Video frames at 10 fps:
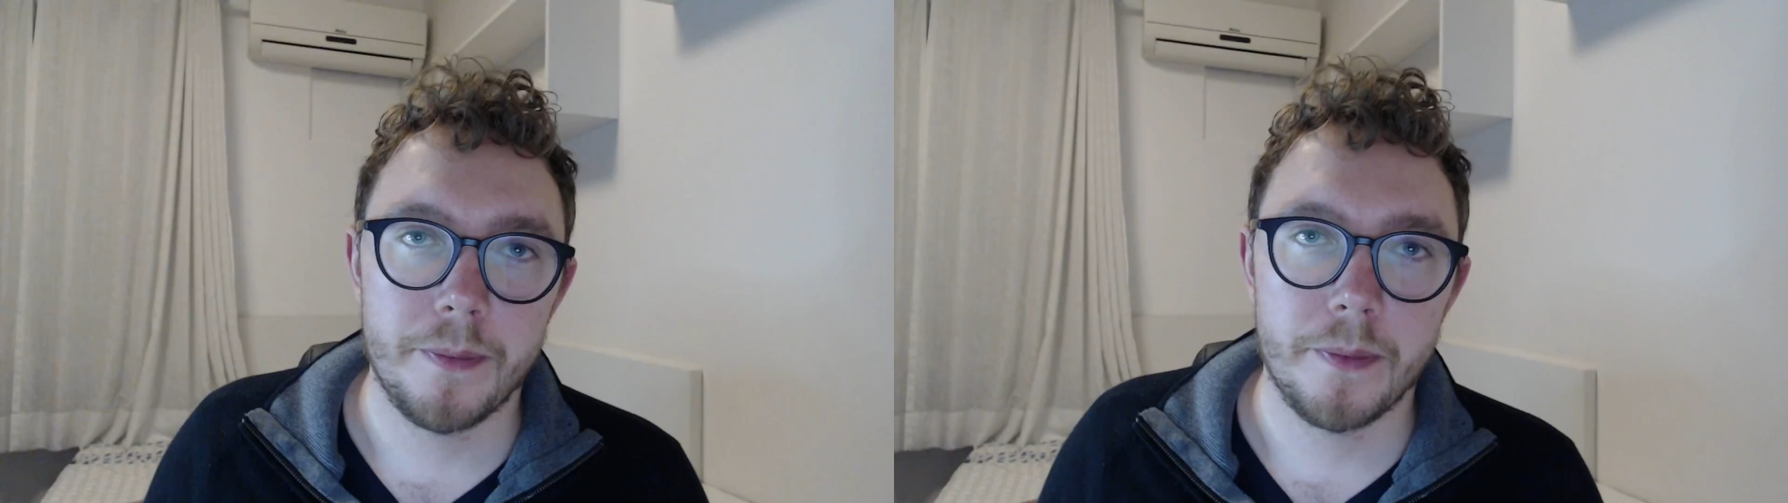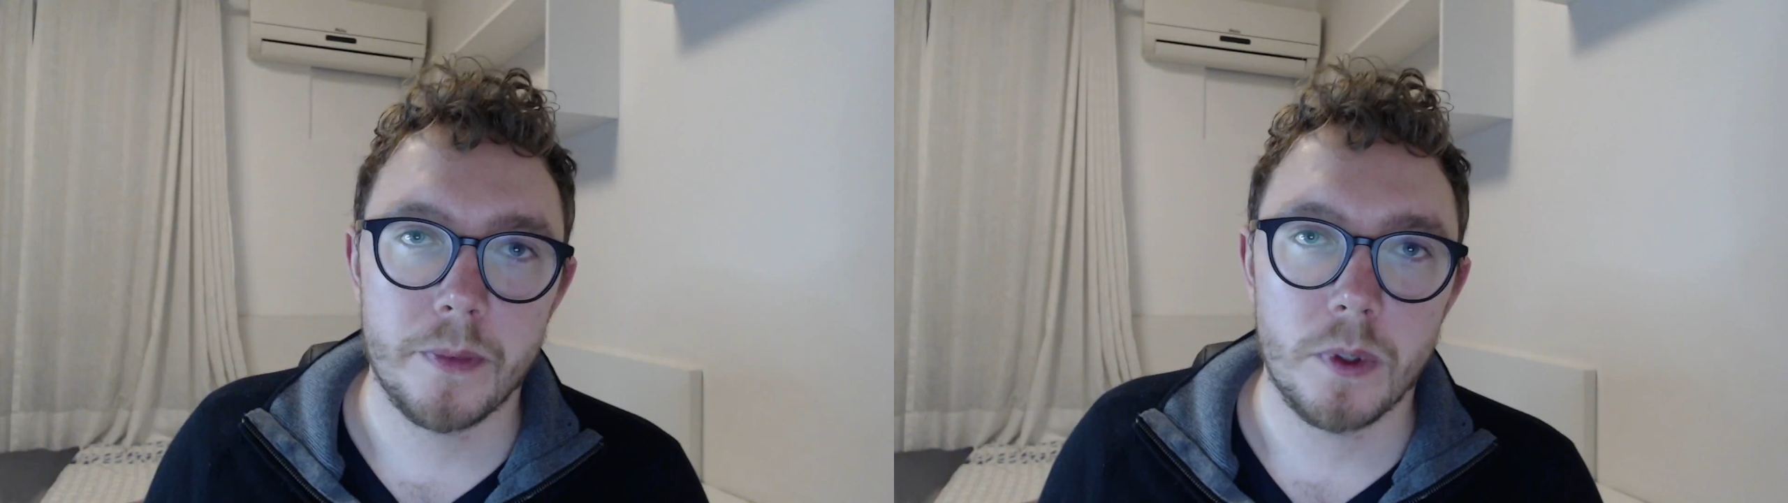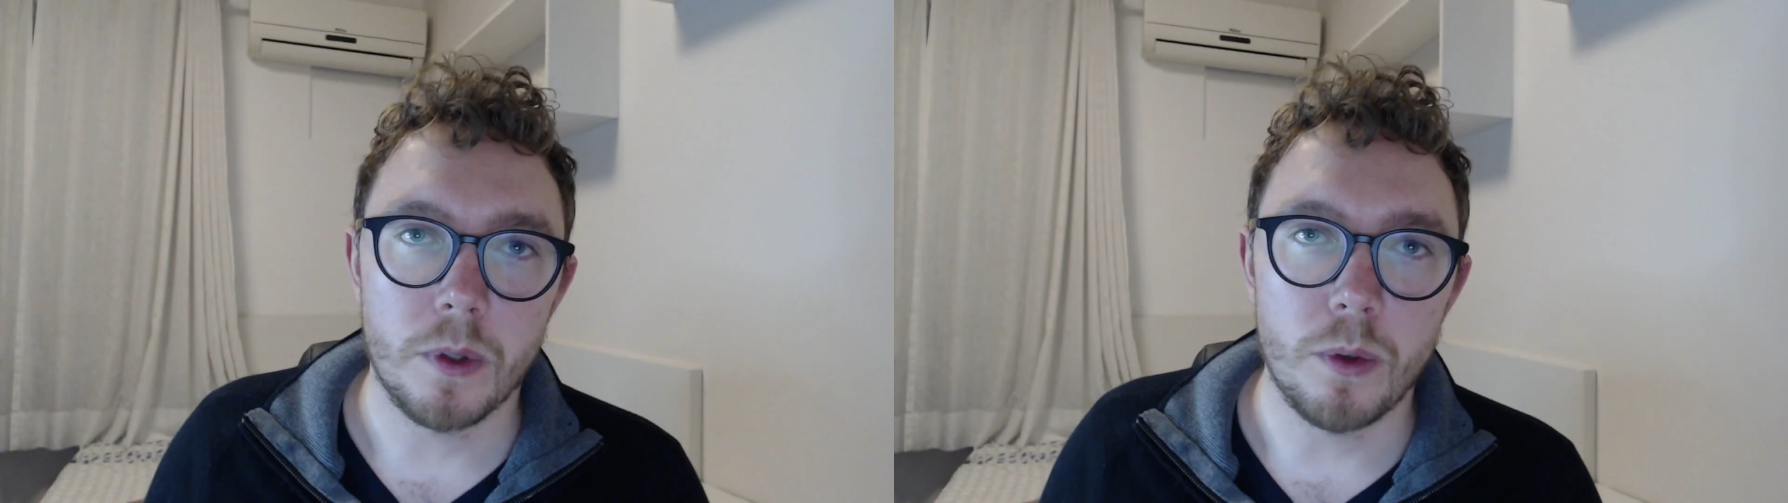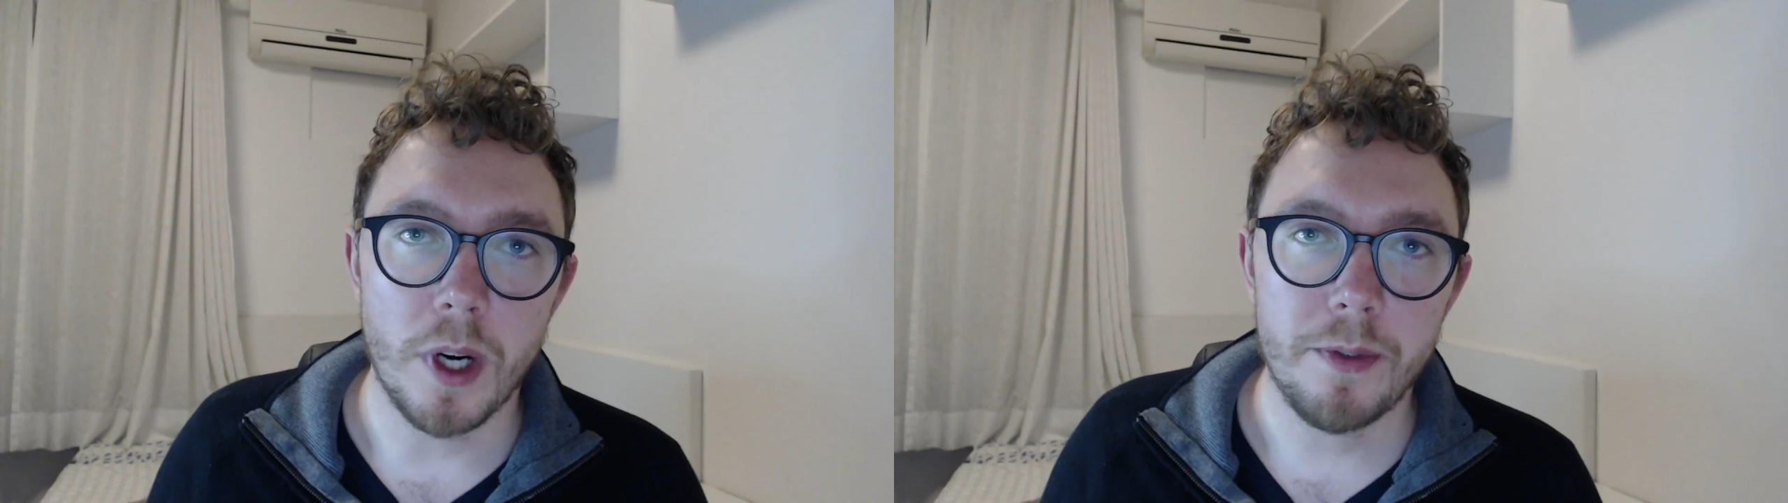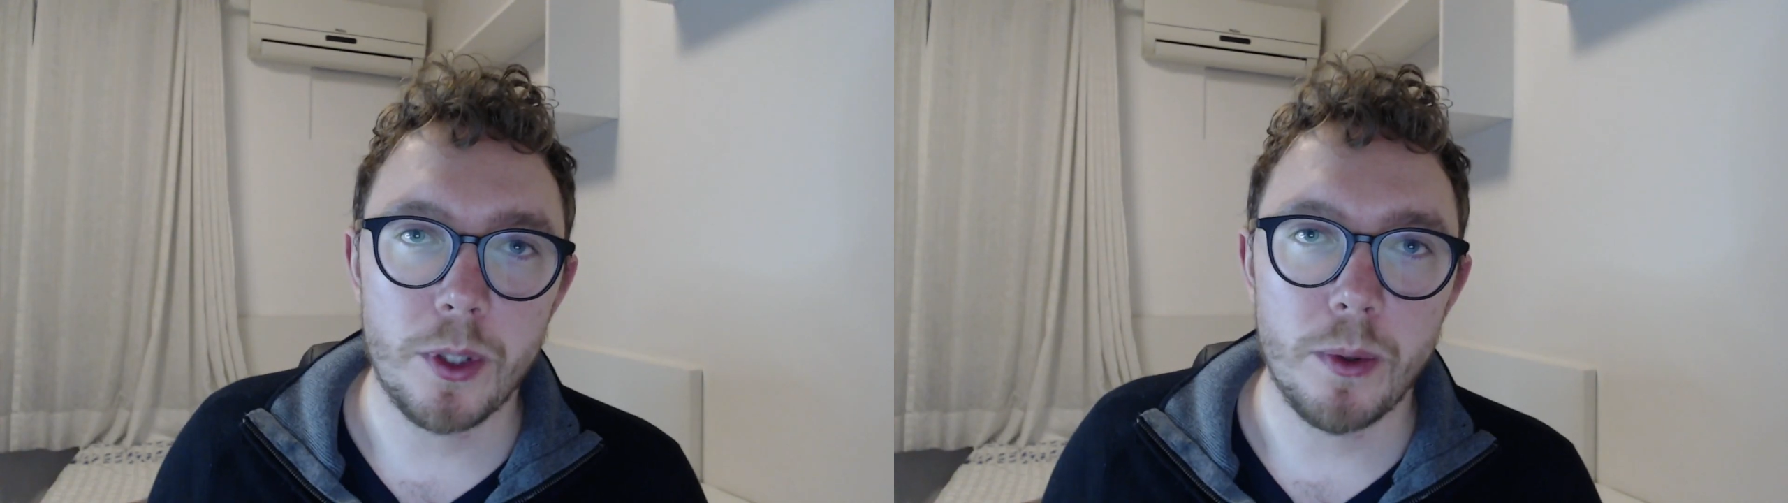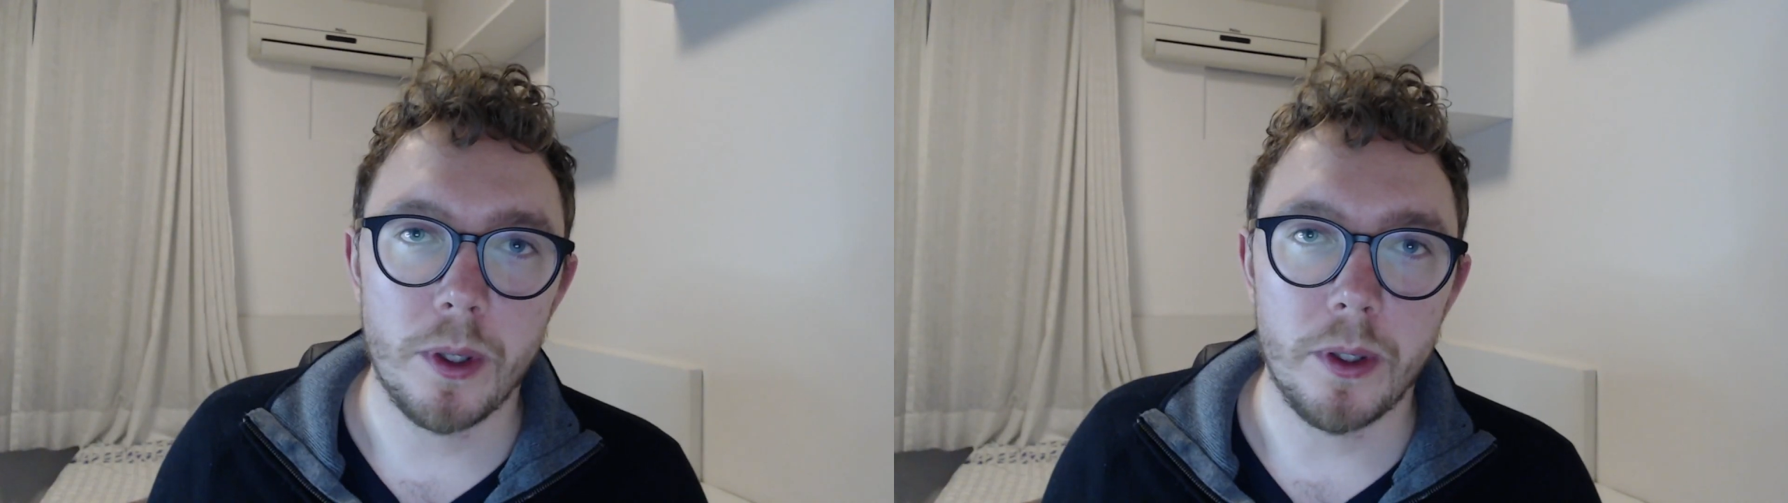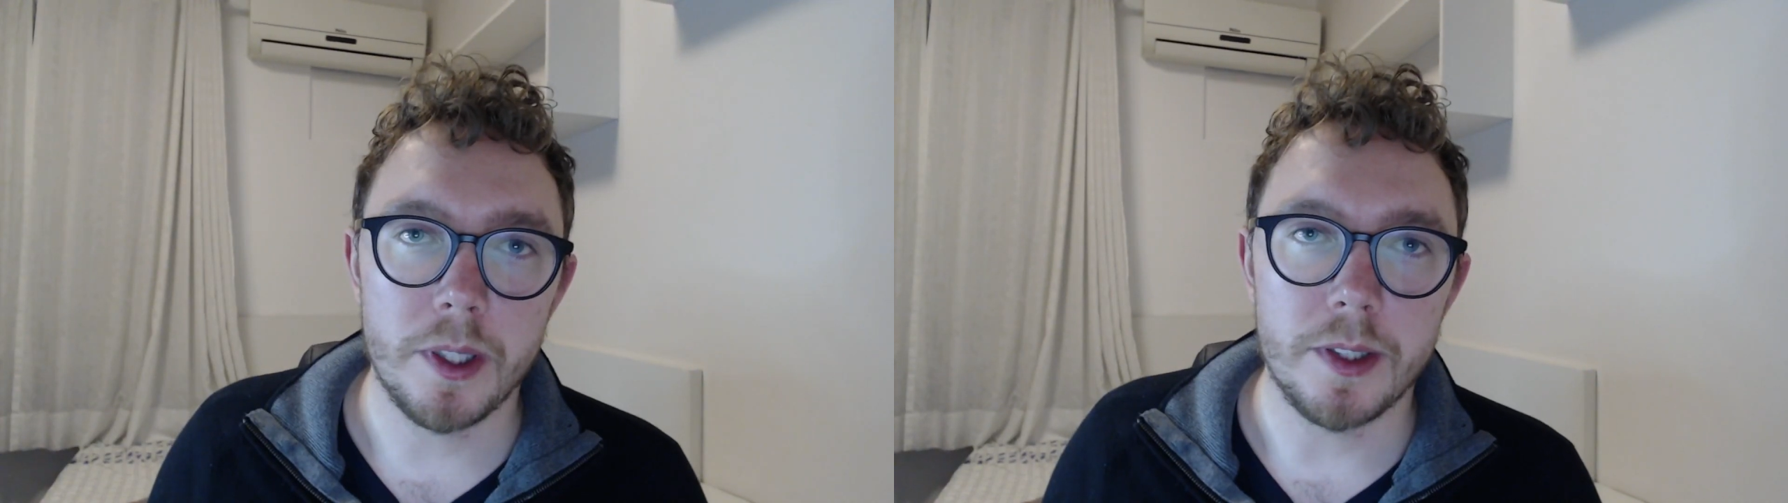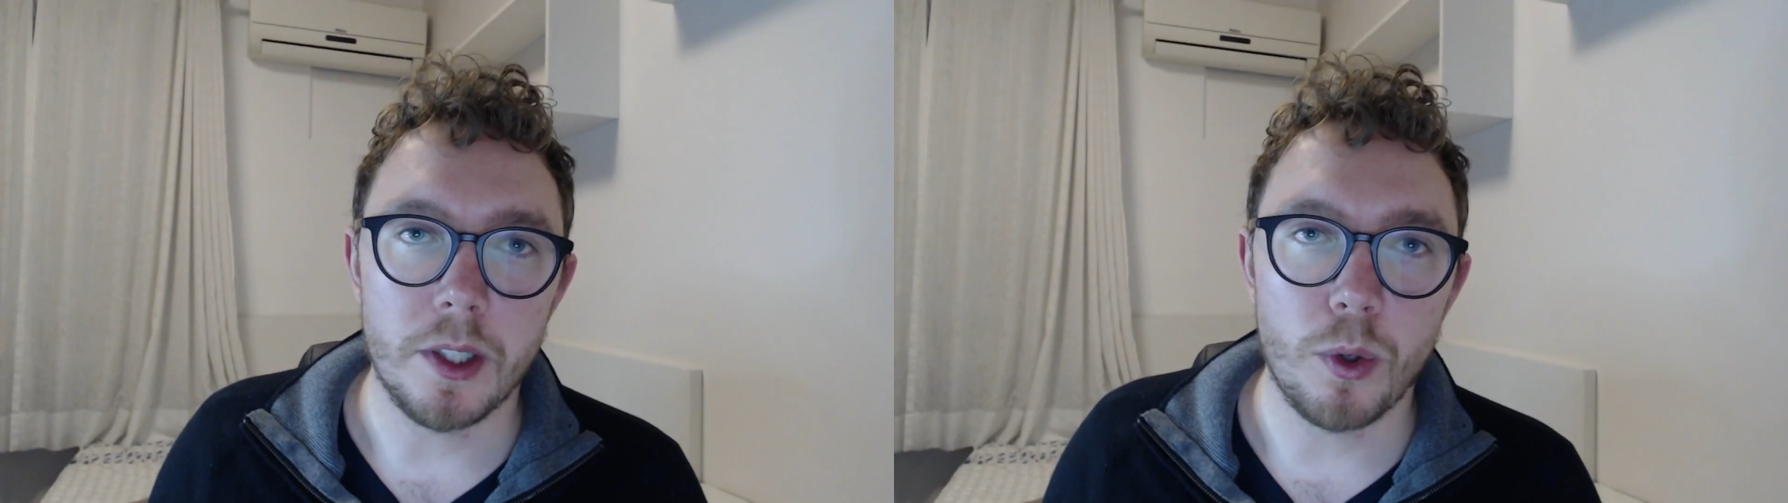GraphQL is a
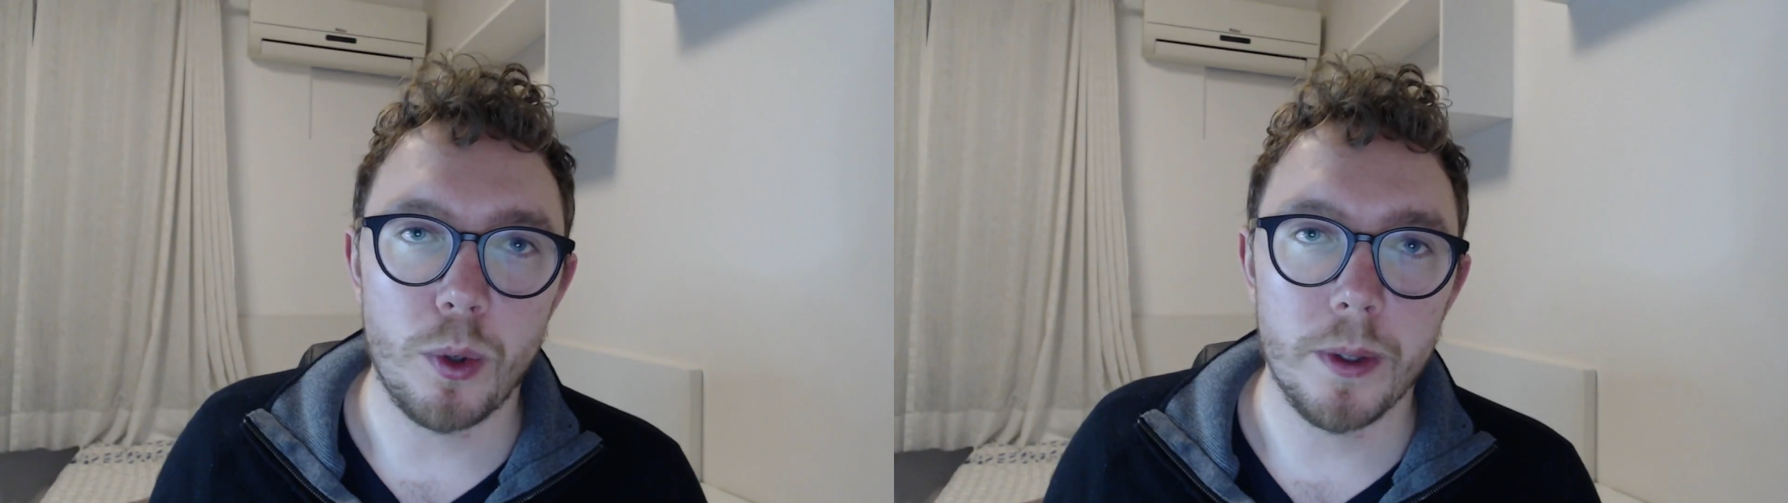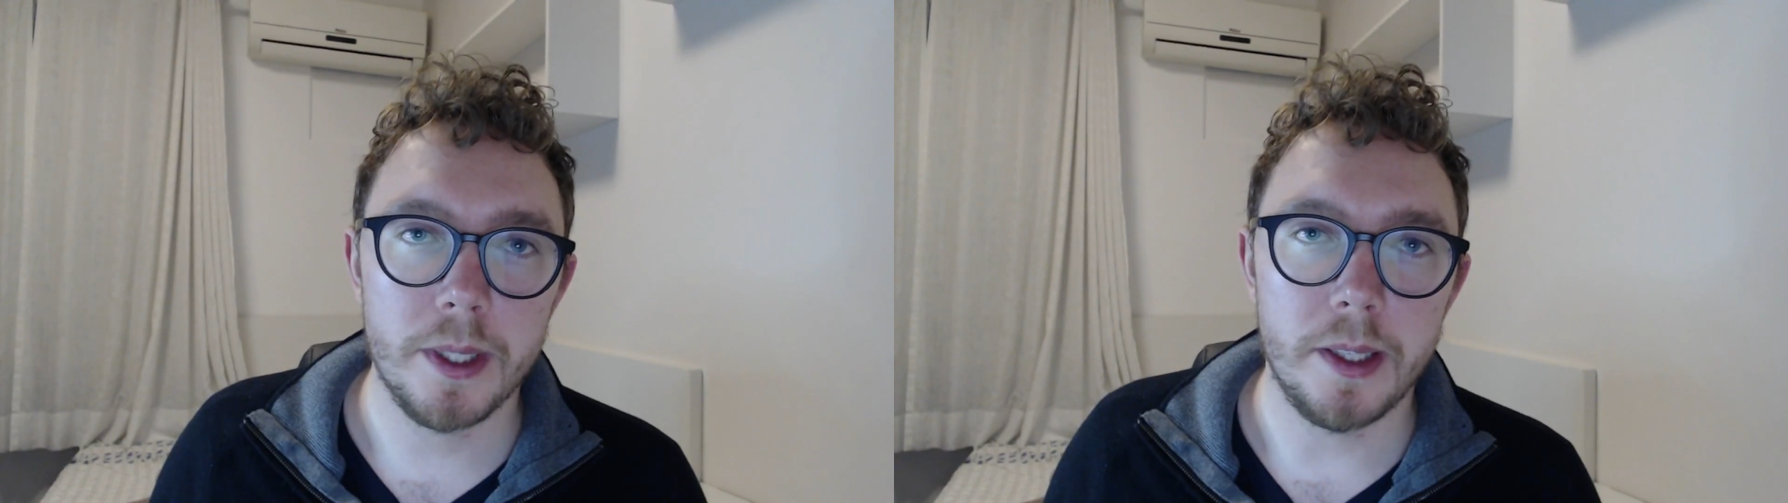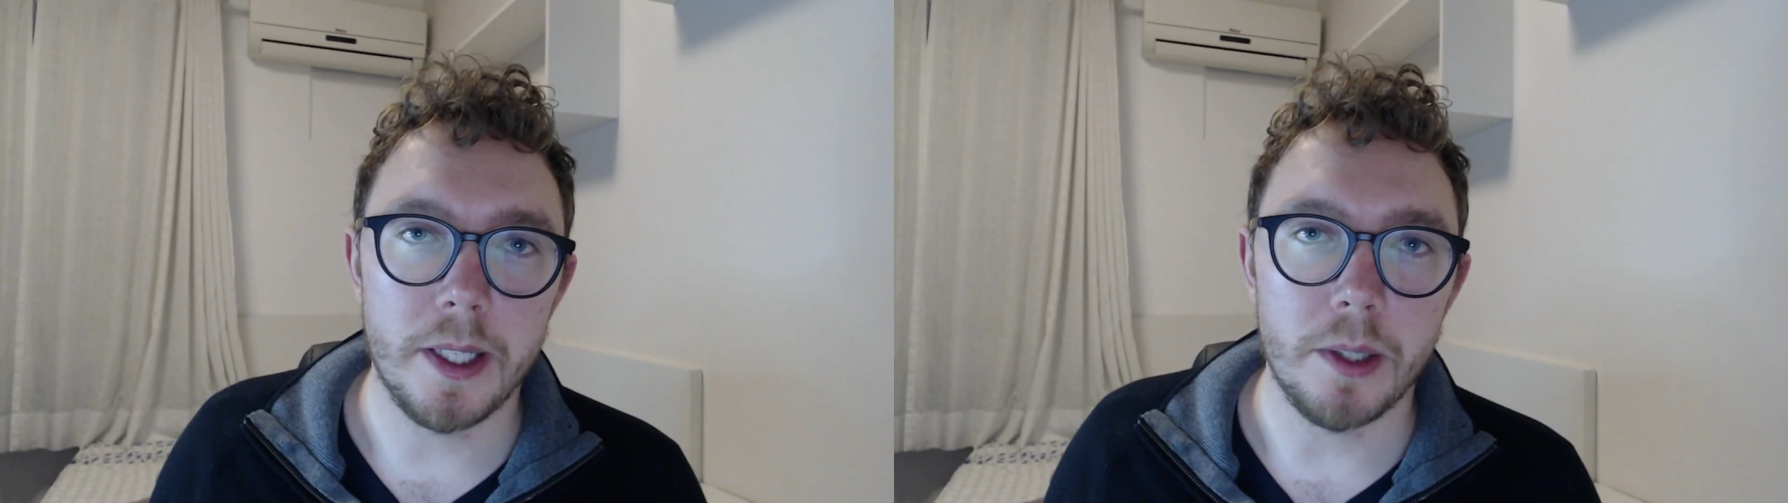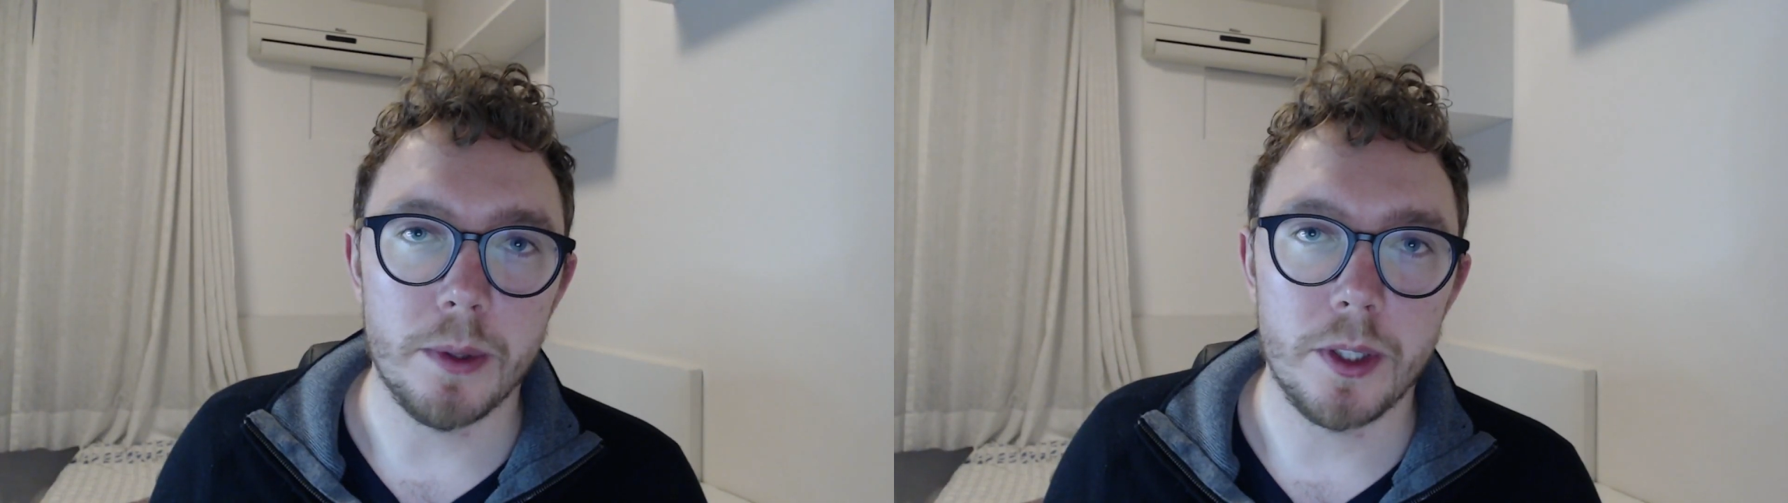query language